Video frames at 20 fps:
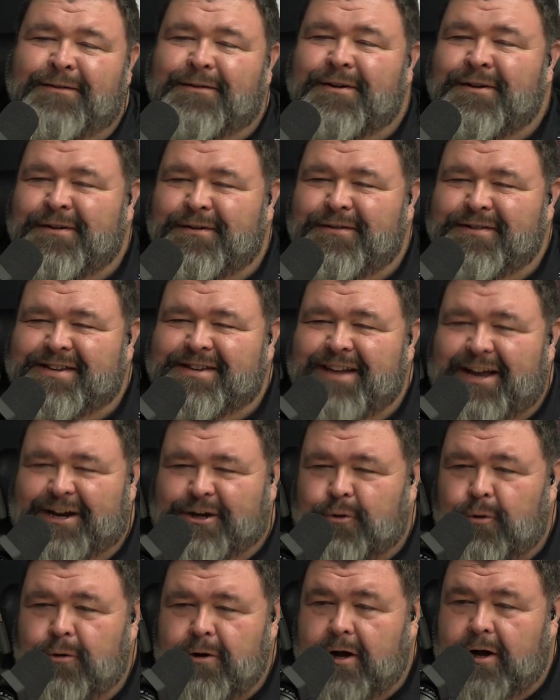It was like?
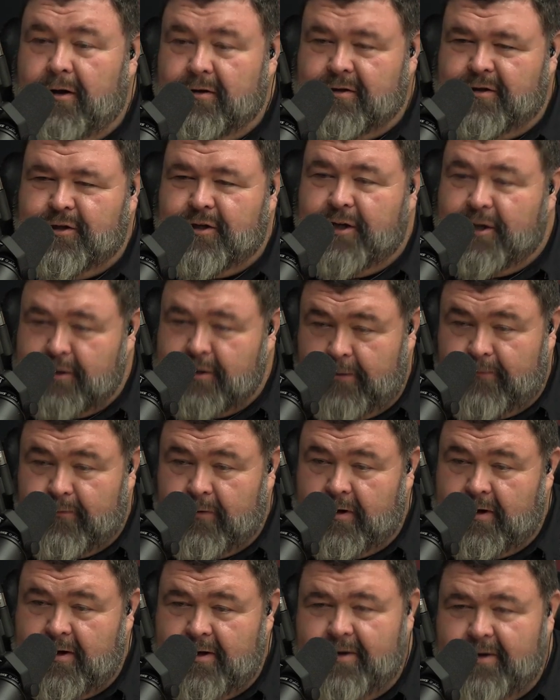Corn dogs and cheese dip for
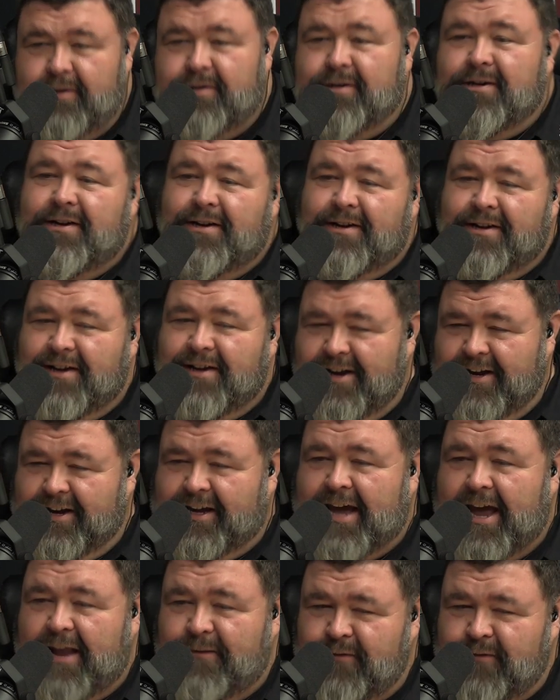lunch and
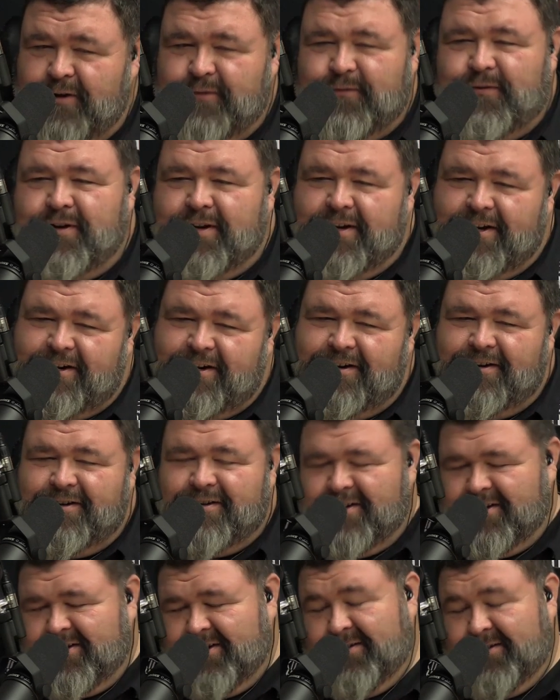catfish for dinner.
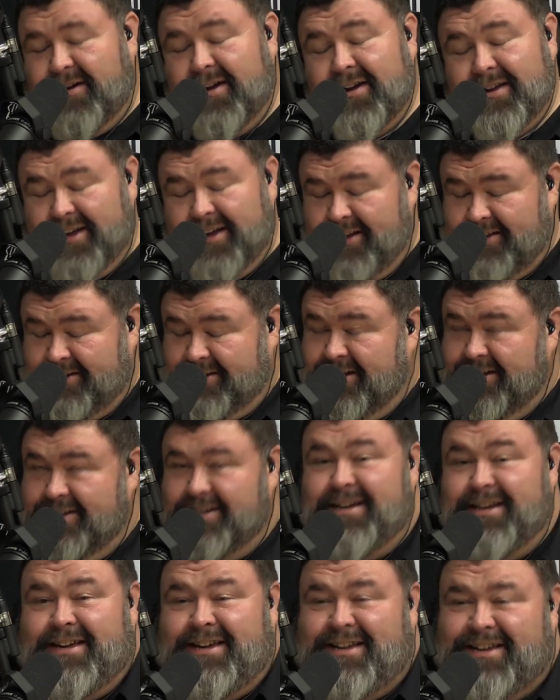So I said, hey, that's
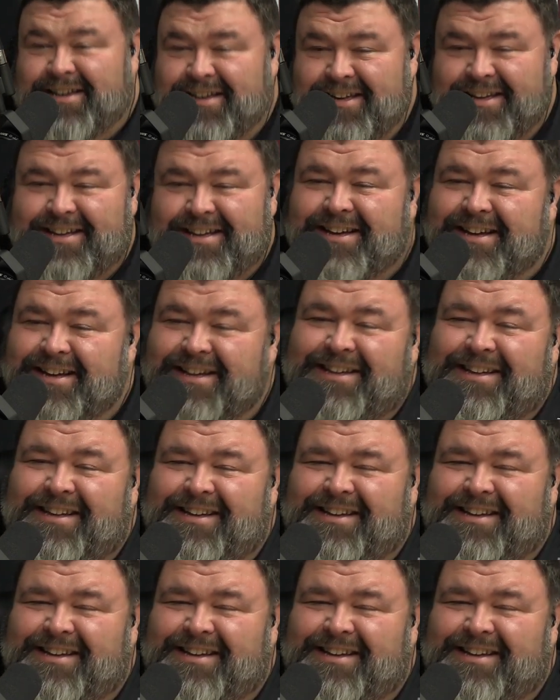easy.